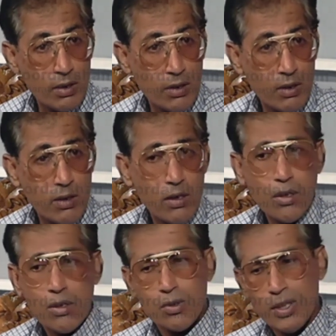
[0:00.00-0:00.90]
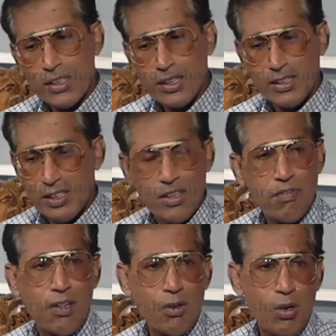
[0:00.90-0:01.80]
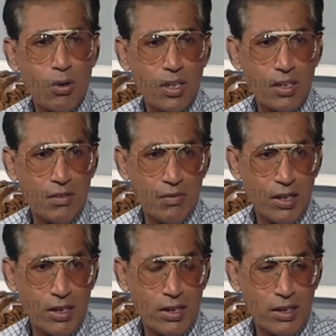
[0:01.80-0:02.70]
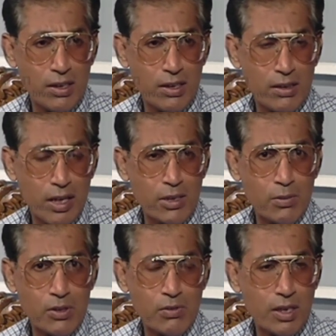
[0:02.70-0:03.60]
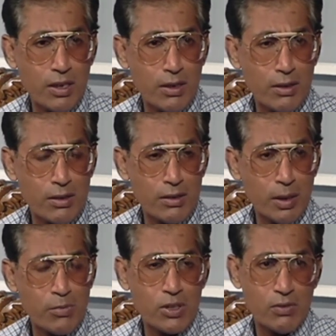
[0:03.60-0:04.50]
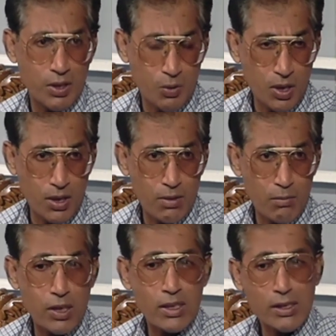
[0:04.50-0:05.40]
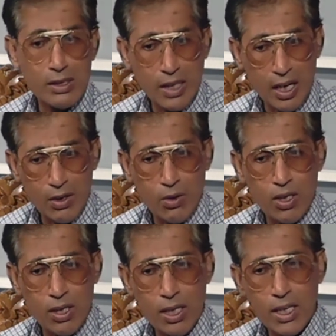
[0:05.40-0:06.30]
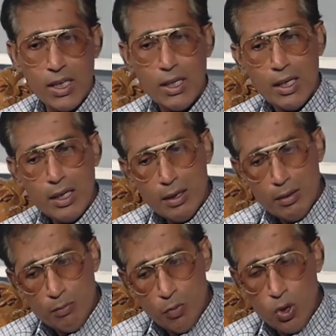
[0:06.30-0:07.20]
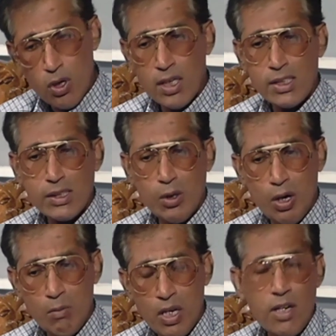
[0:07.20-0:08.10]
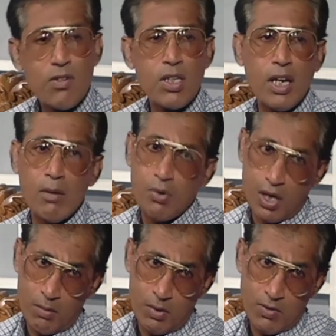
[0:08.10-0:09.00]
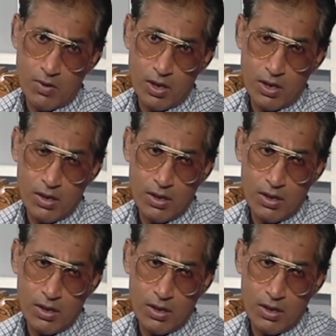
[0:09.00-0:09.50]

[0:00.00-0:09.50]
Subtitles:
Mm-hmm. So it's a different altogether, different subjects we are doing. But categorically, more or less on military and paramilitary.